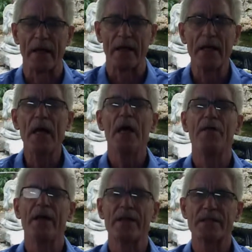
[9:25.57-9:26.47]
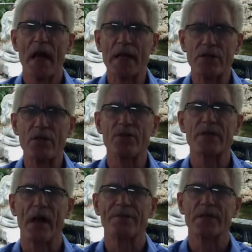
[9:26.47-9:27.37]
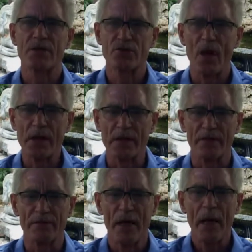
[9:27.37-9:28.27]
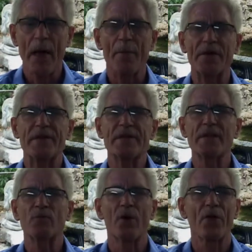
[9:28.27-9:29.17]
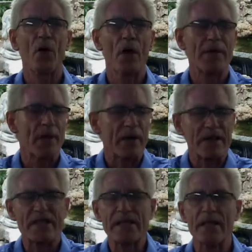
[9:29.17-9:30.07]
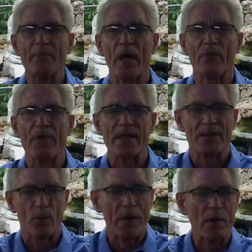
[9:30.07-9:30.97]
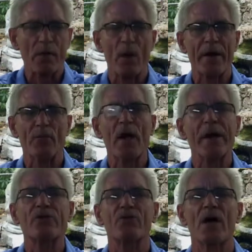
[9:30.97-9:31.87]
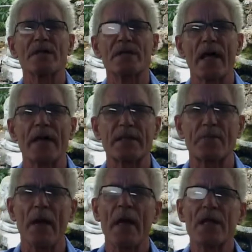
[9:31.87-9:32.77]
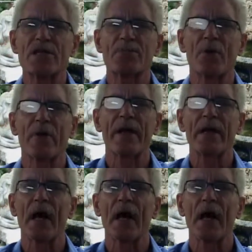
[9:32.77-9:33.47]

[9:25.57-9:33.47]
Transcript: say, then it's not too self-destructive. But this is where the whole idea I'm going to slip my wrist. What, what, kind of drugs is that spurring